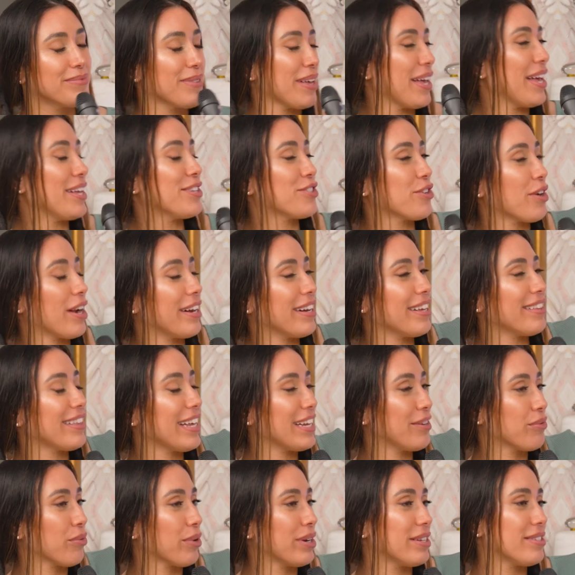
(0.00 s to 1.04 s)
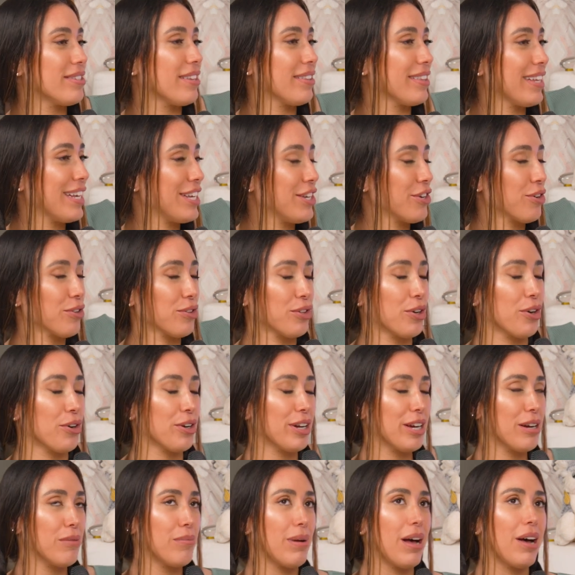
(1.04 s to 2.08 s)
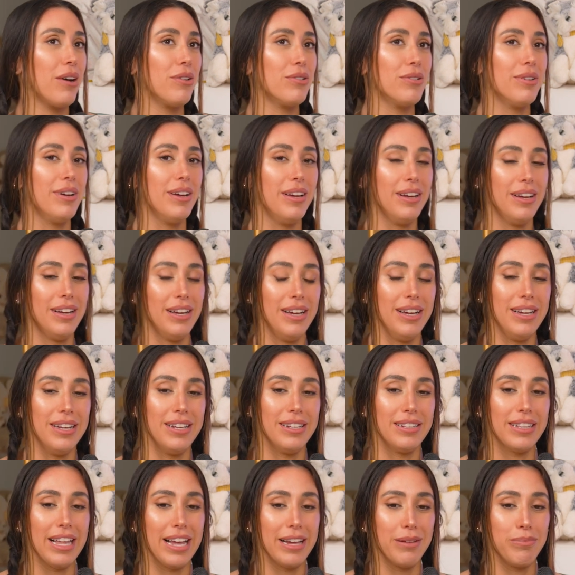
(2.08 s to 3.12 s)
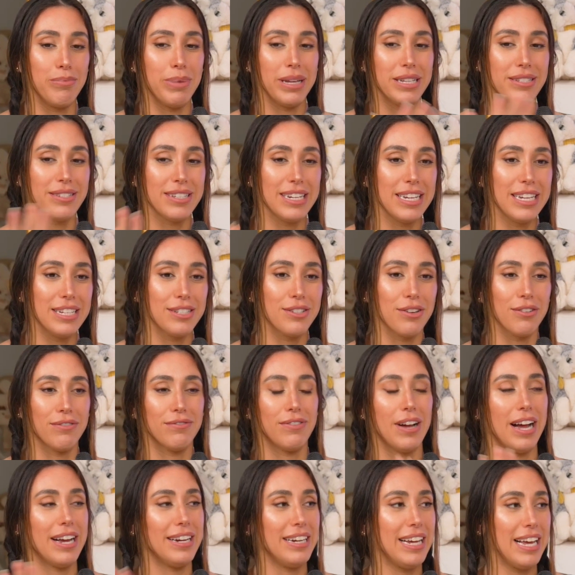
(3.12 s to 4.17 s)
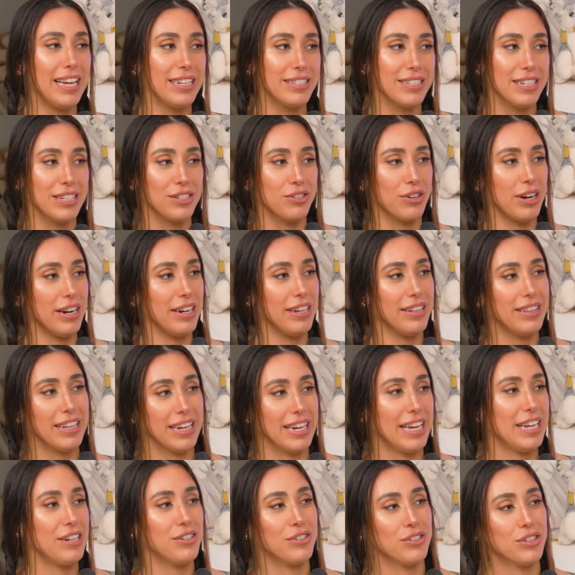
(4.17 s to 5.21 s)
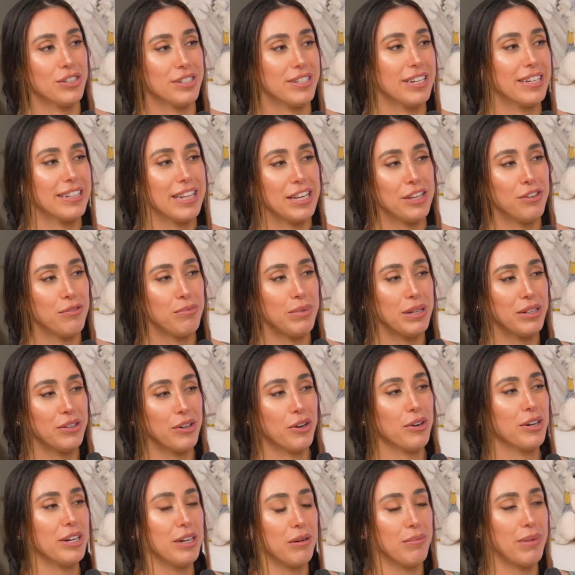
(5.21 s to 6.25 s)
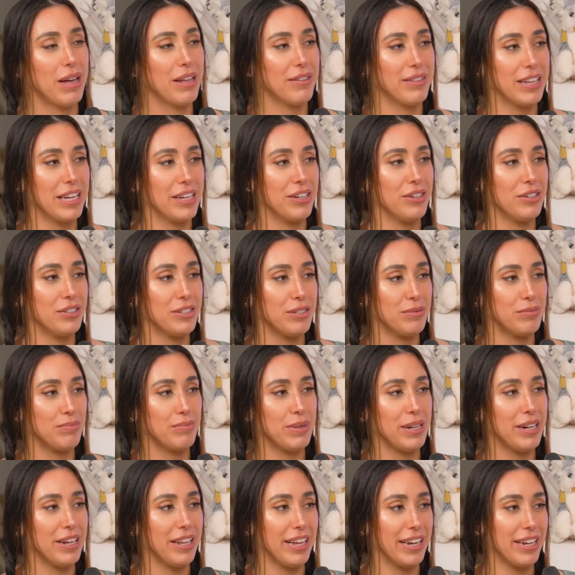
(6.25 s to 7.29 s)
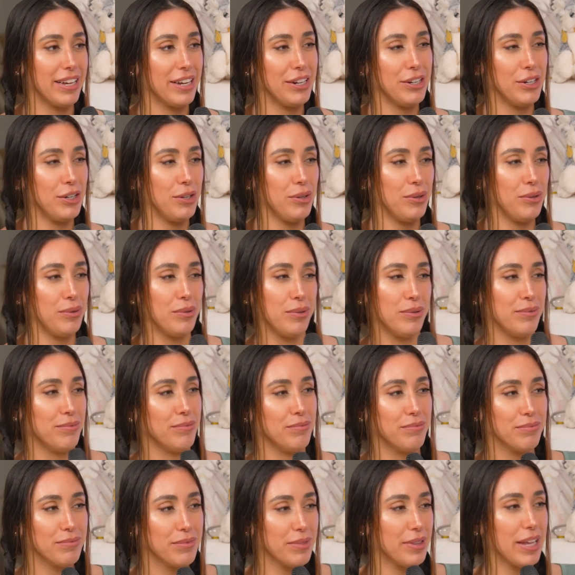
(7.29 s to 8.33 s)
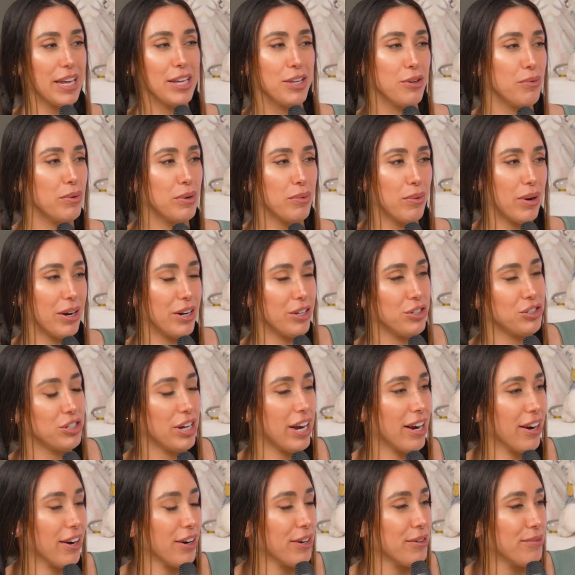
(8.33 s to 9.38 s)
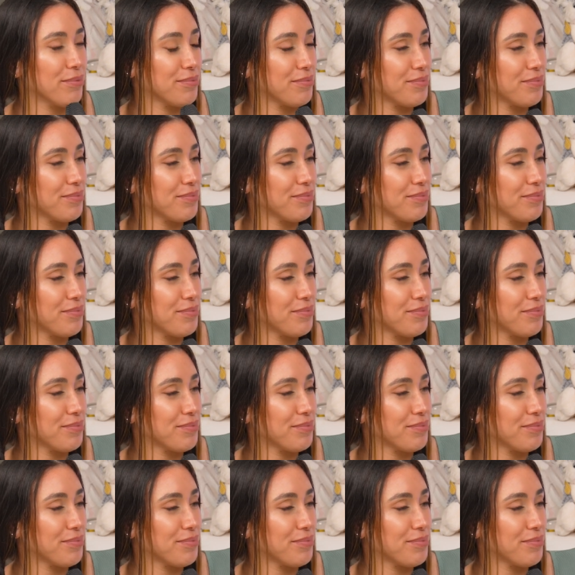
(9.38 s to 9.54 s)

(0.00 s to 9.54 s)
Is there anything recently you're learning about, like business or finances or anything interesting that you've been learning about that it's been like a new thing you would want to share?